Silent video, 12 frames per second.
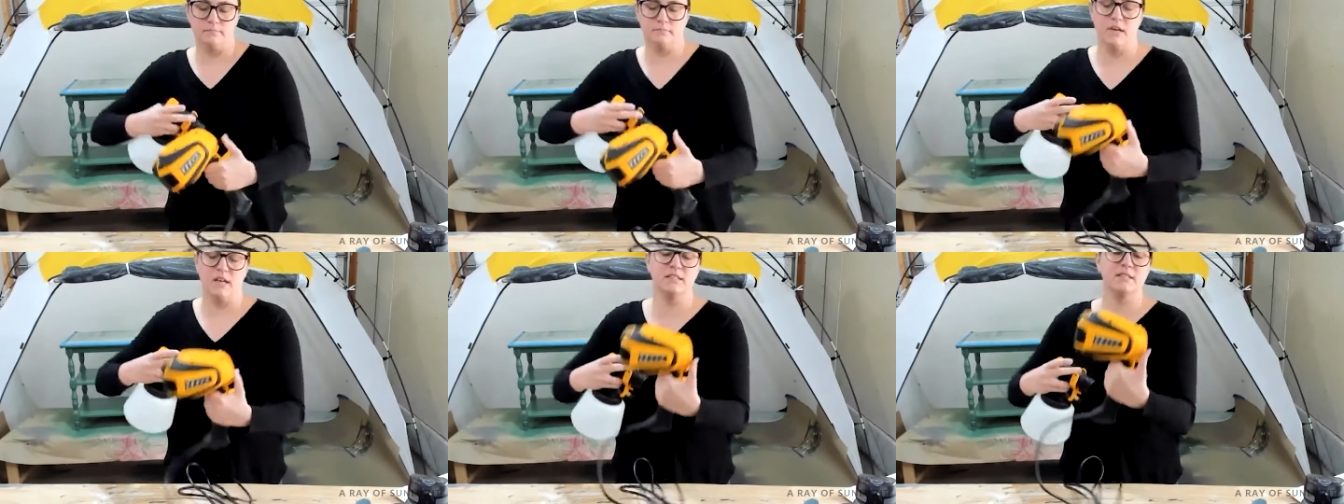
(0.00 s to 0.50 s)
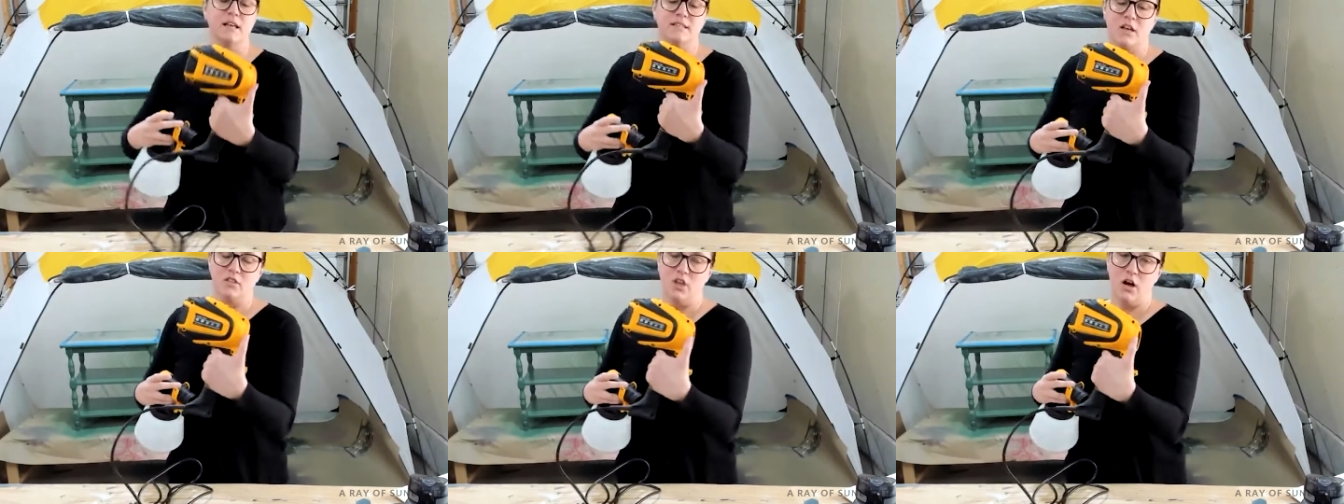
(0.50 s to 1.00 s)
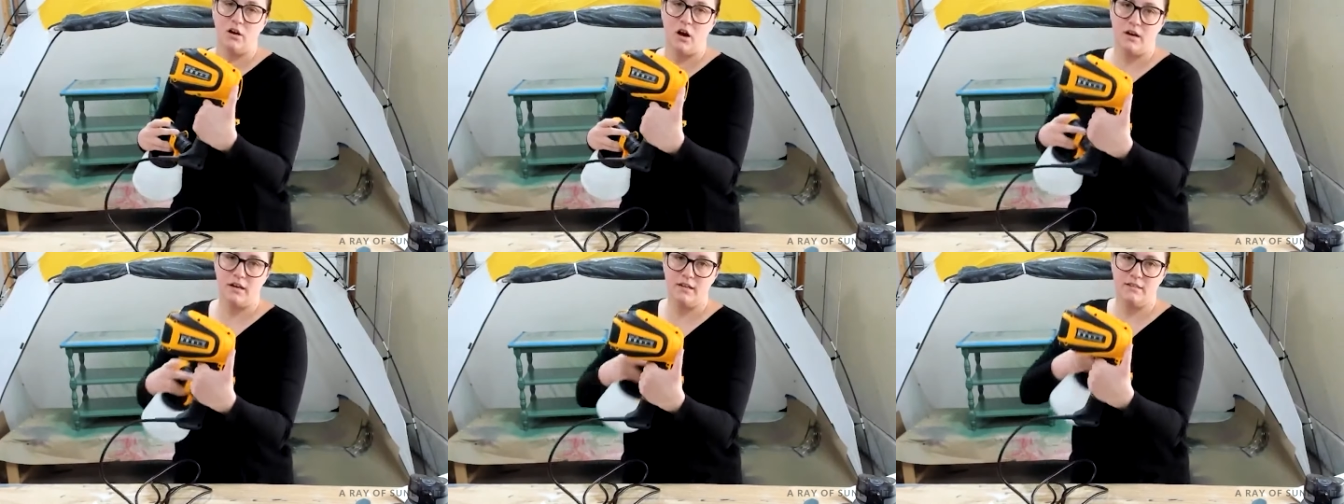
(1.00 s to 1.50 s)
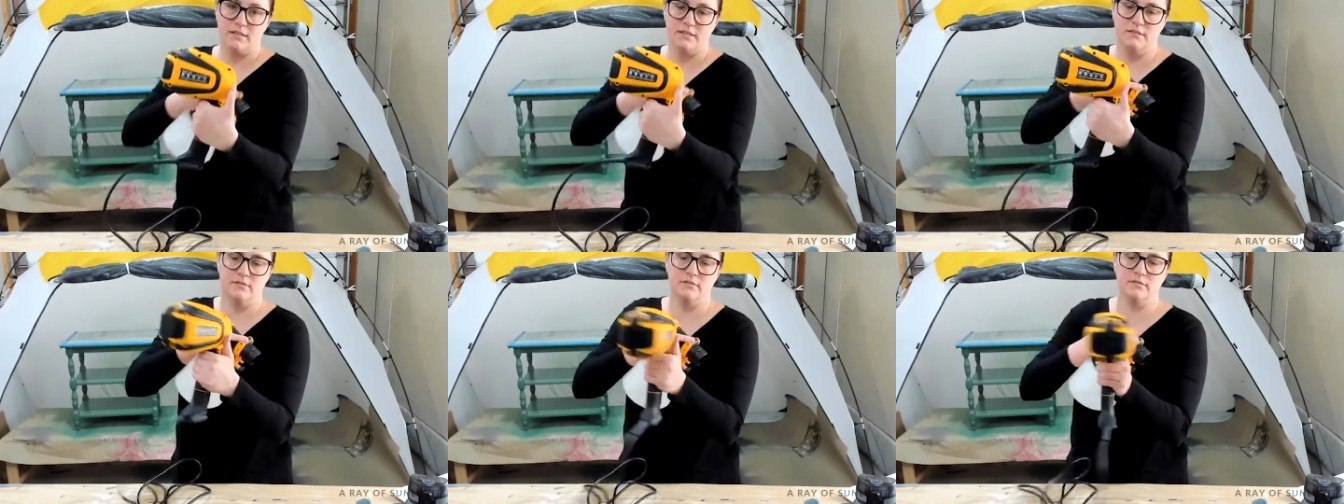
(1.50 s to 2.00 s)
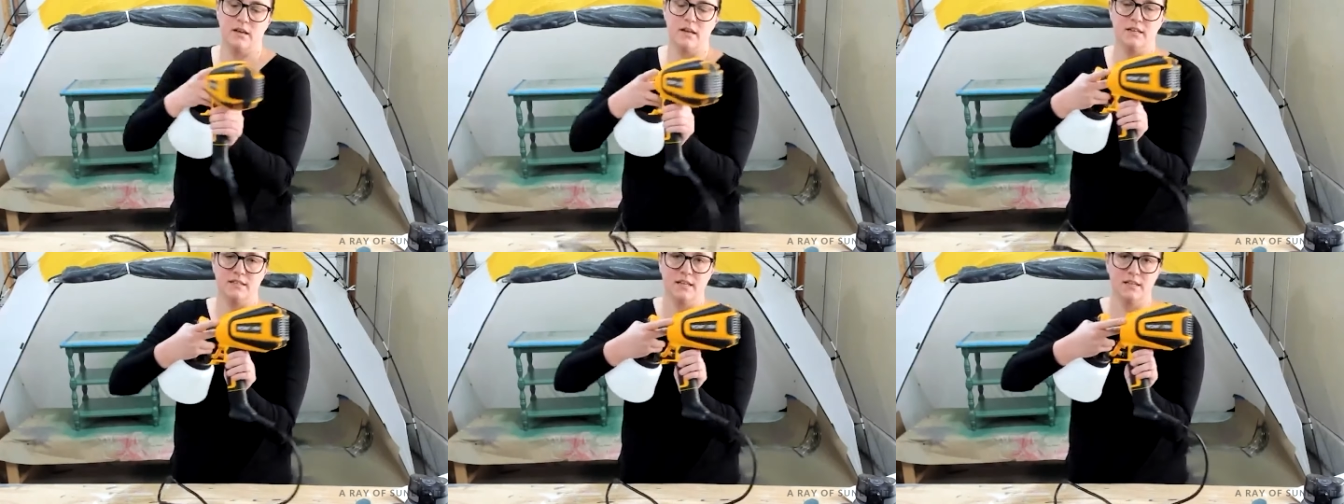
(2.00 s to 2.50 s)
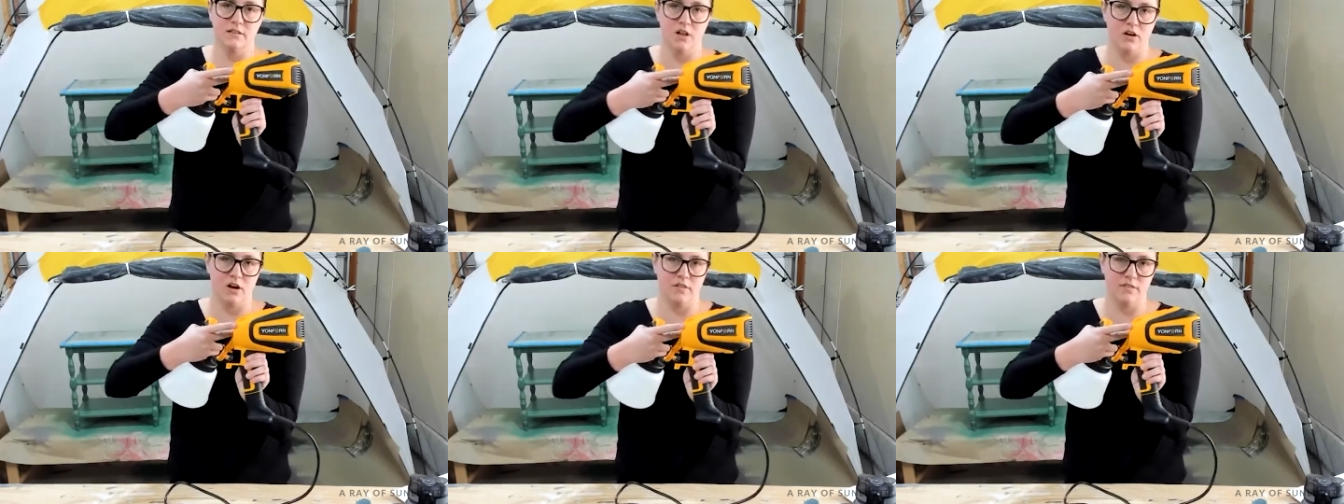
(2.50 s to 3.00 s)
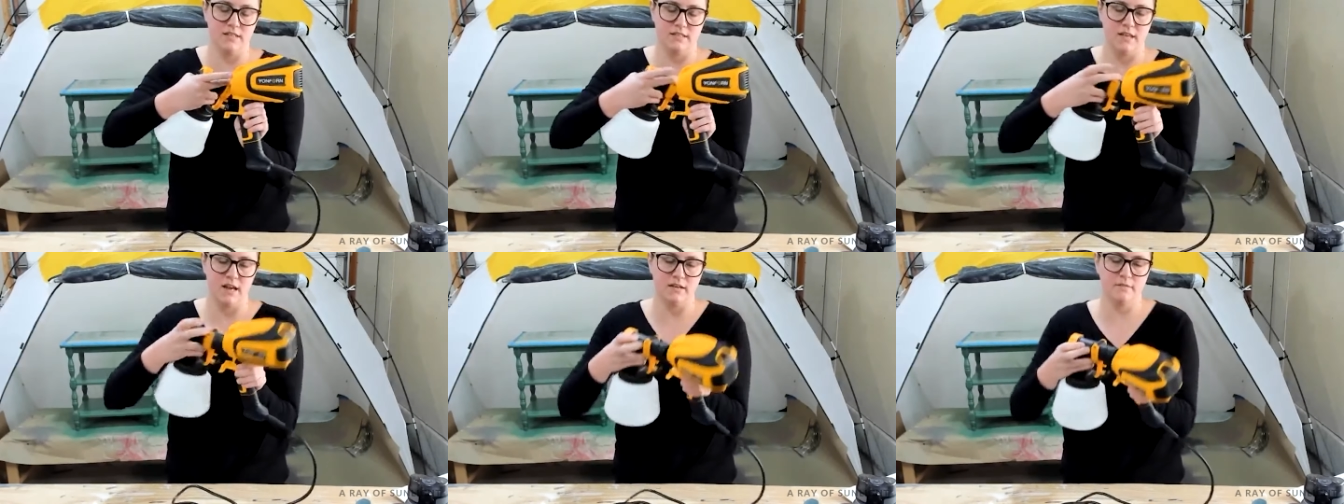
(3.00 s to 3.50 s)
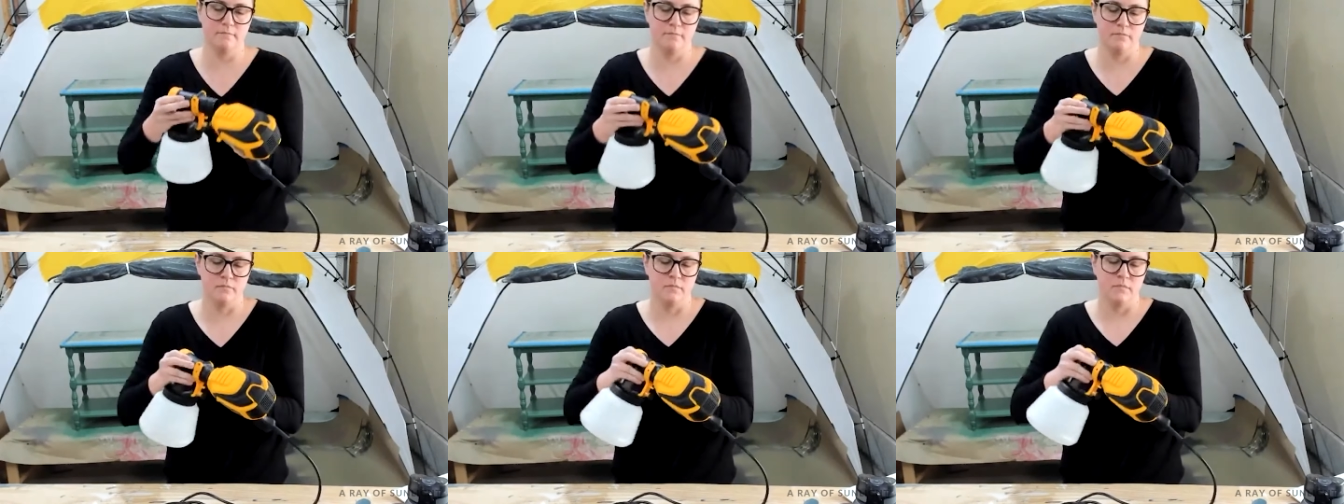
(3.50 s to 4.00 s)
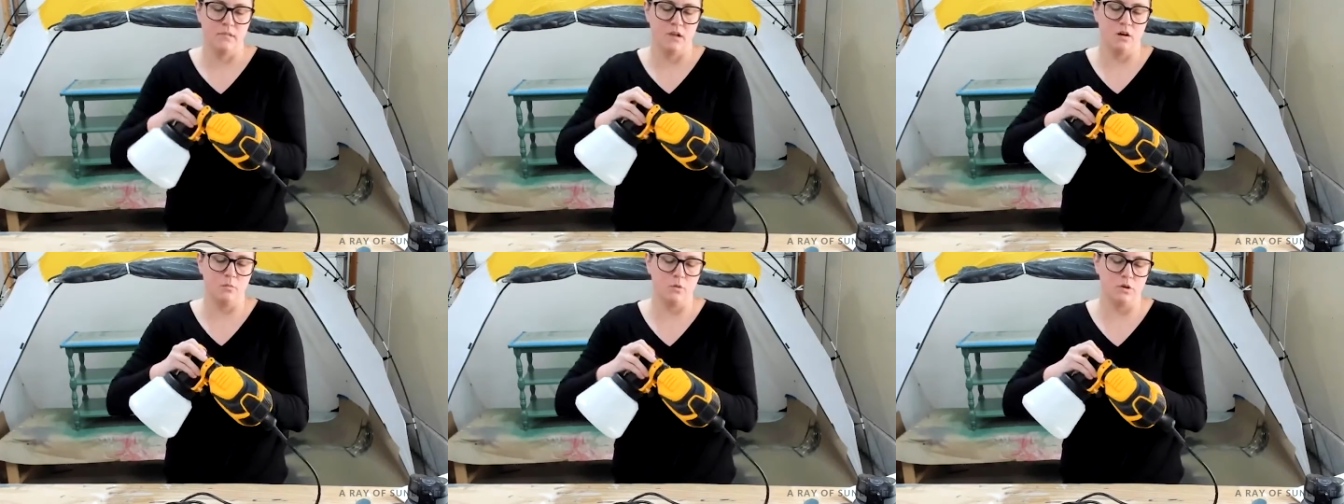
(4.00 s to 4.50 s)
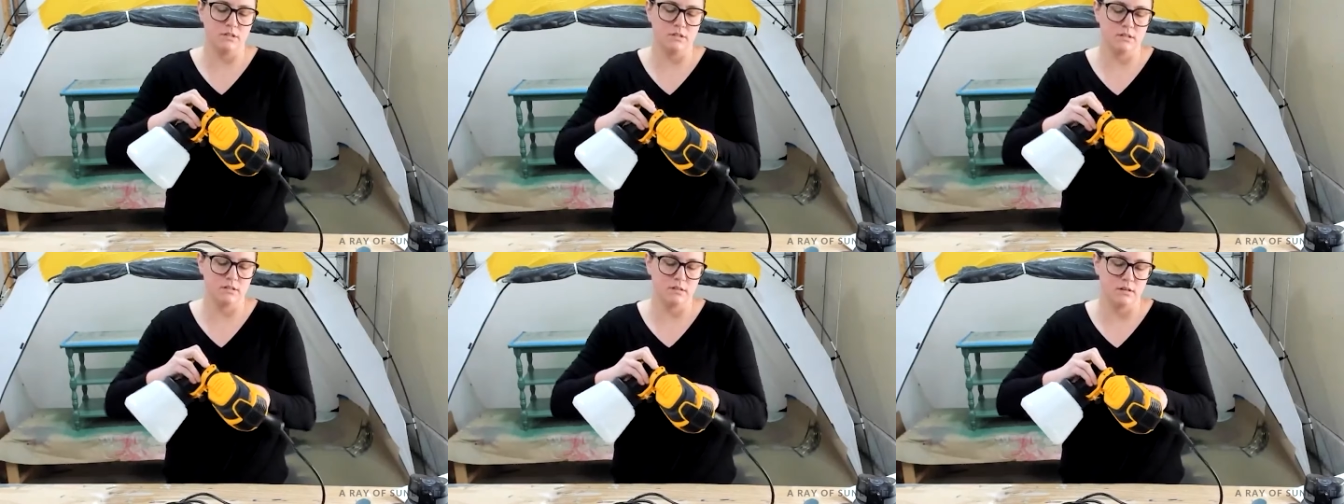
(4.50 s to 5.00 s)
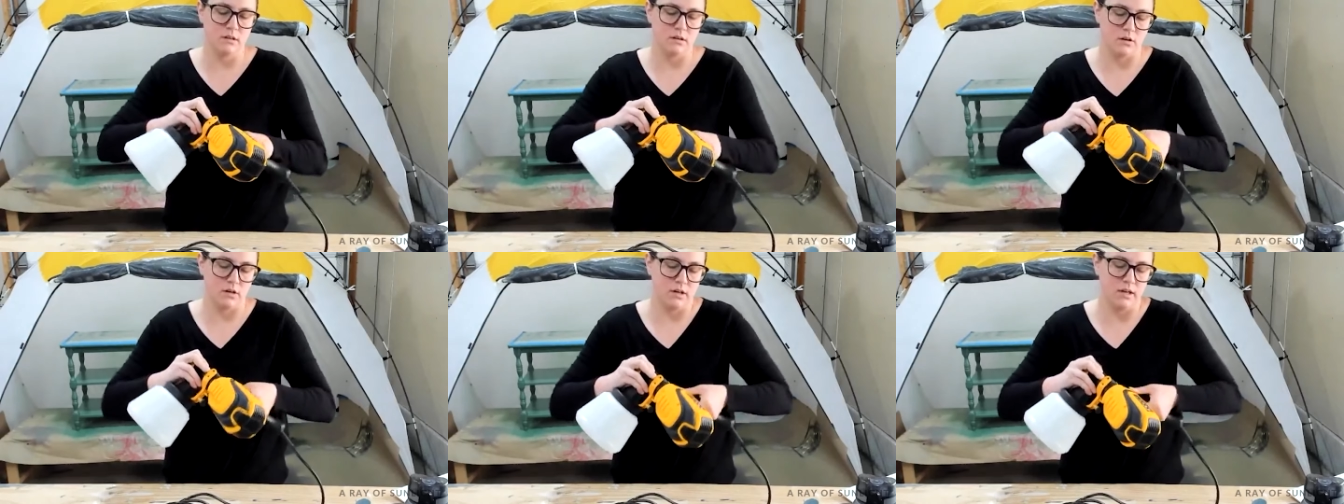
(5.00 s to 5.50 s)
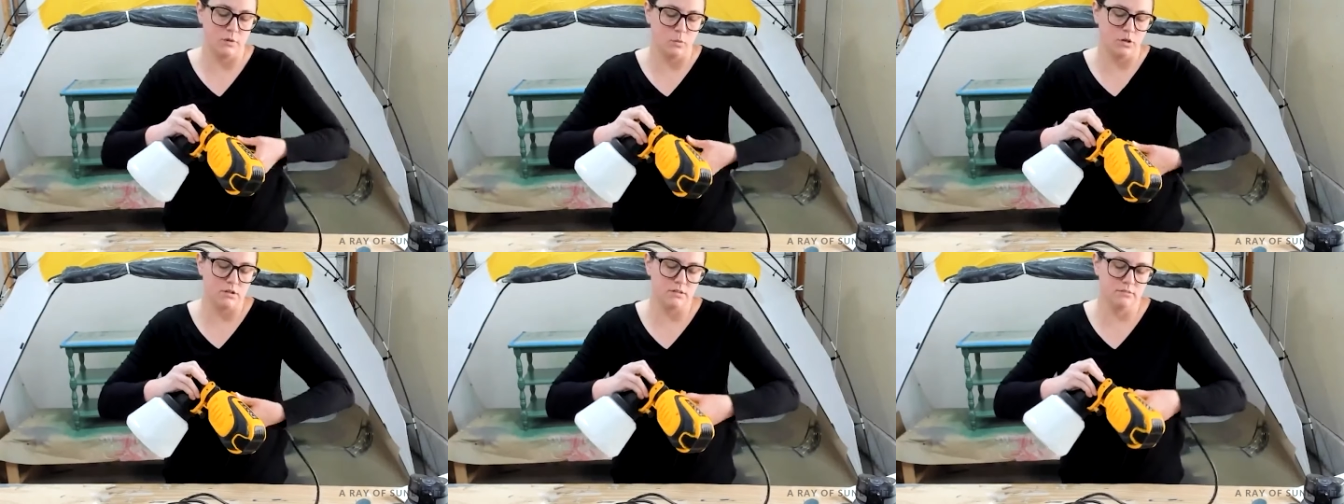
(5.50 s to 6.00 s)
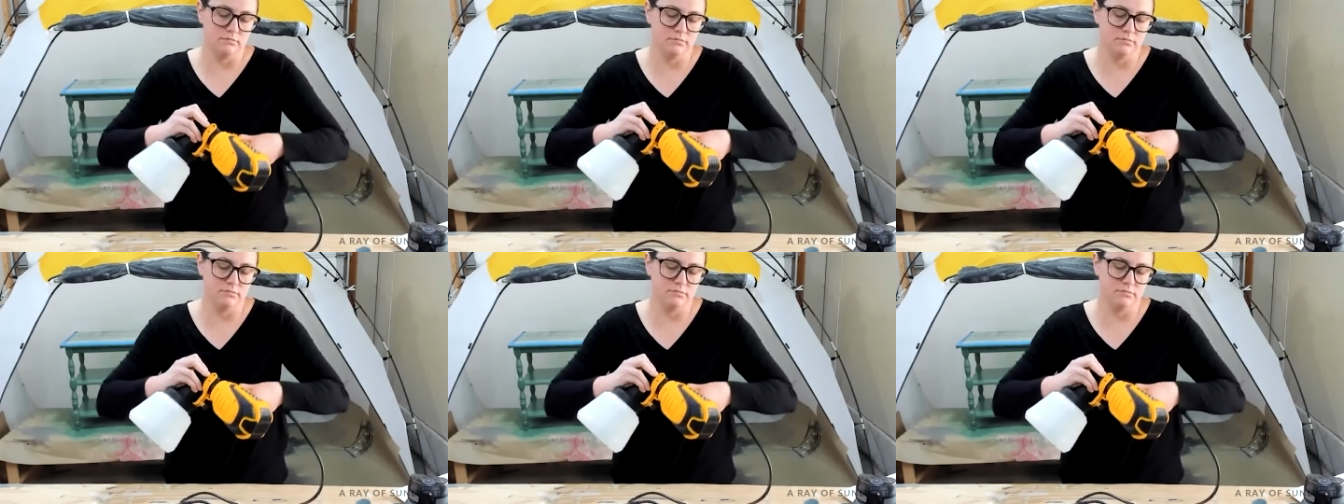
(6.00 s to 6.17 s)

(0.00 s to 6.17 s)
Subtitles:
It says unlock on it, and it says lock on this side, on words, or in words.